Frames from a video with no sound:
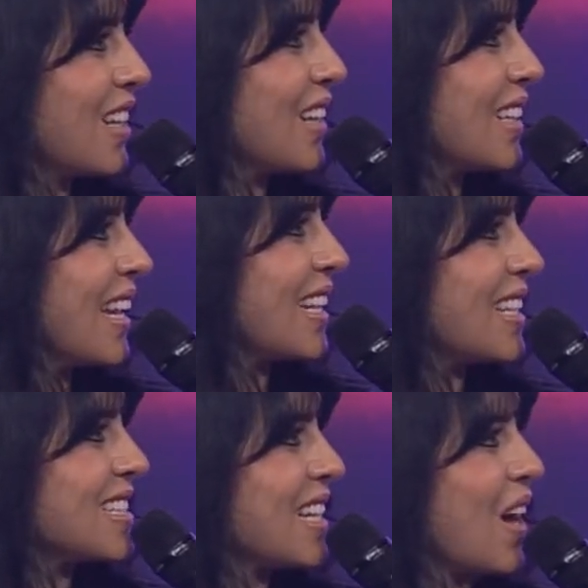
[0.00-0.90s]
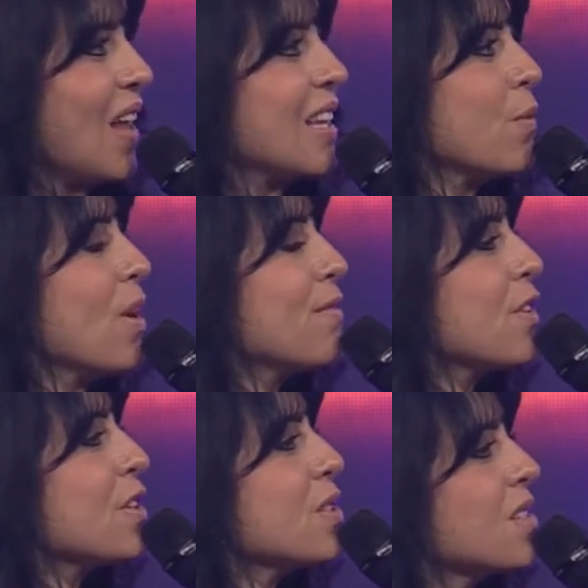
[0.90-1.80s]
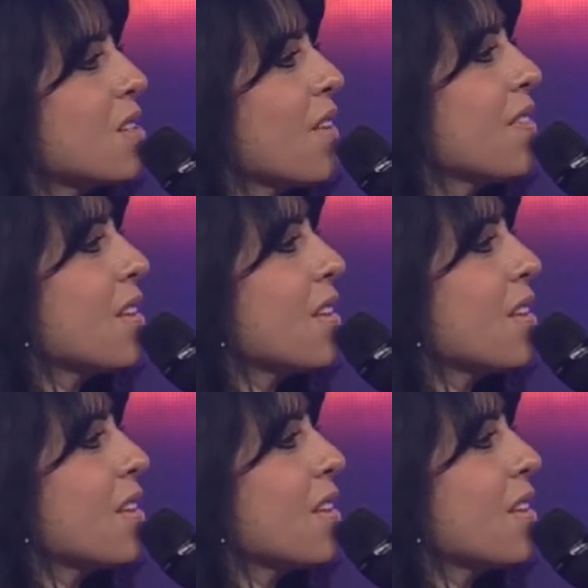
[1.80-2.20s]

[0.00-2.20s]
Ollie and I said, Ollie, what verse is on